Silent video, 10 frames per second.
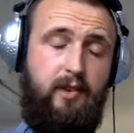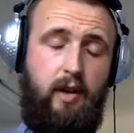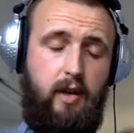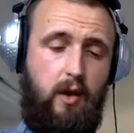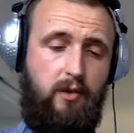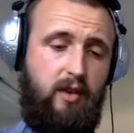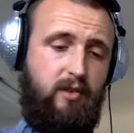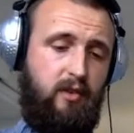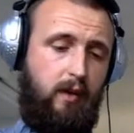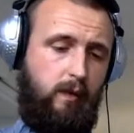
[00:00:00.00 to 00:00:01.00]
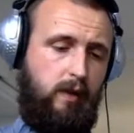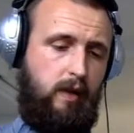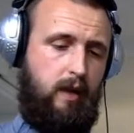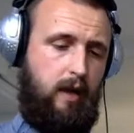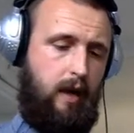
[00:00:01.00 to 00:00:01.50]
I use this still,
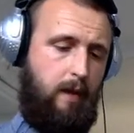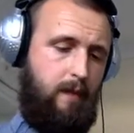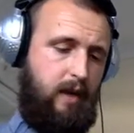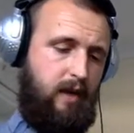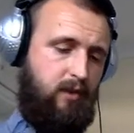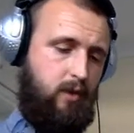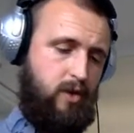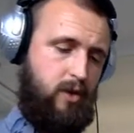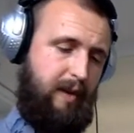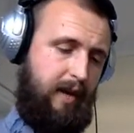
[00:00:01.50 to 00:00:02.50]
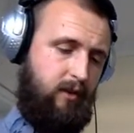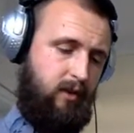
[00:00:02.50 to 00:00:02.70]
um, and it's not too bad.